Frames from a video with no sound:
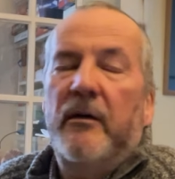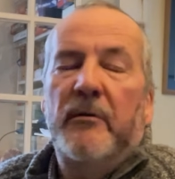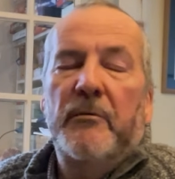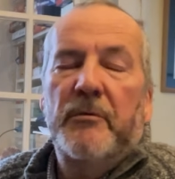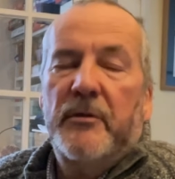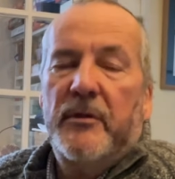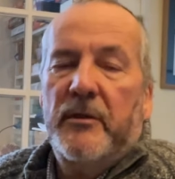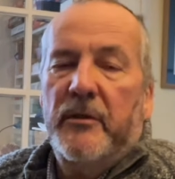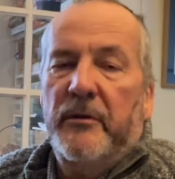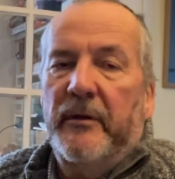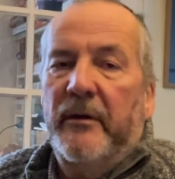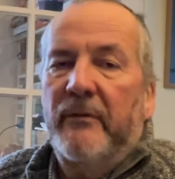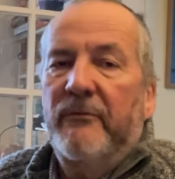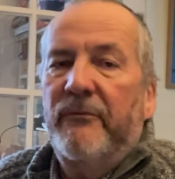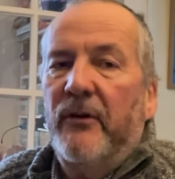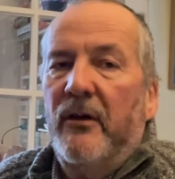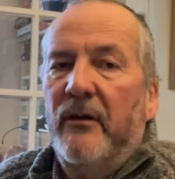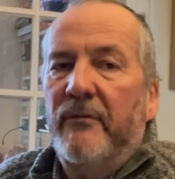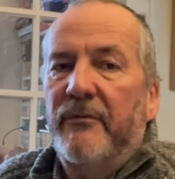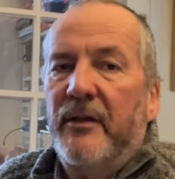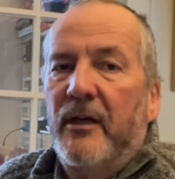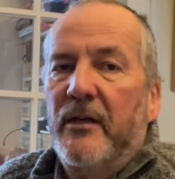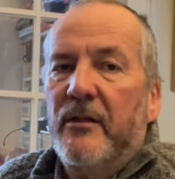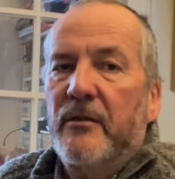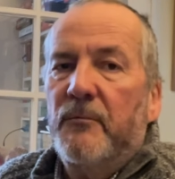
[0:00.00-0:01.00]
was doing
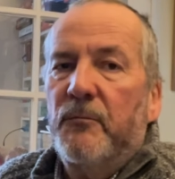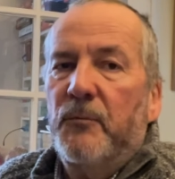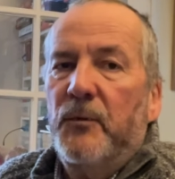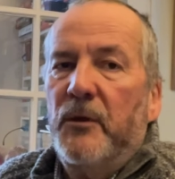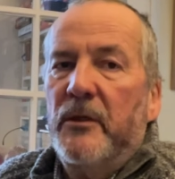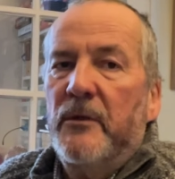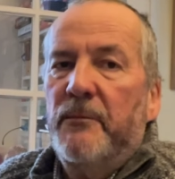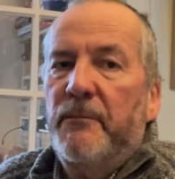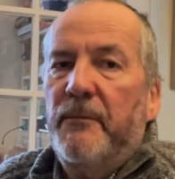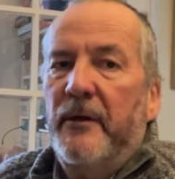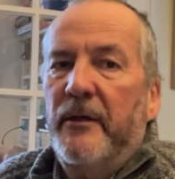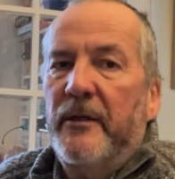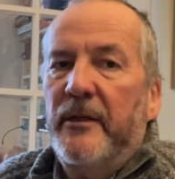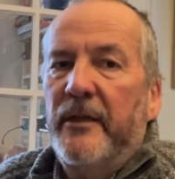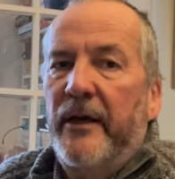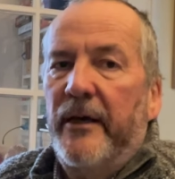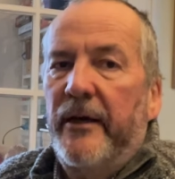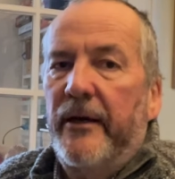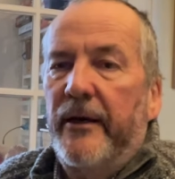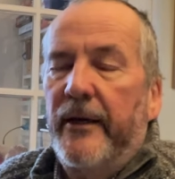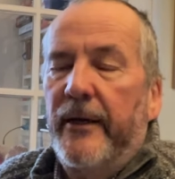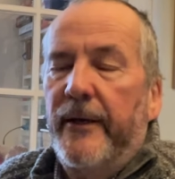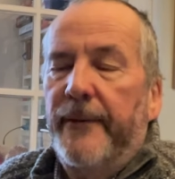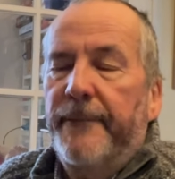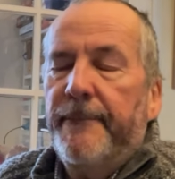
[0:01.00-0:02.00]
5,000 words per day
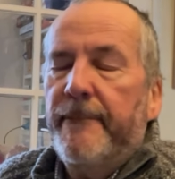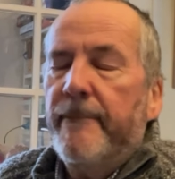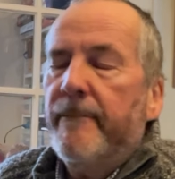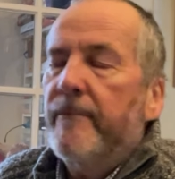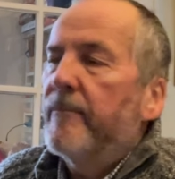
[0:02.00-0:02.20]
again.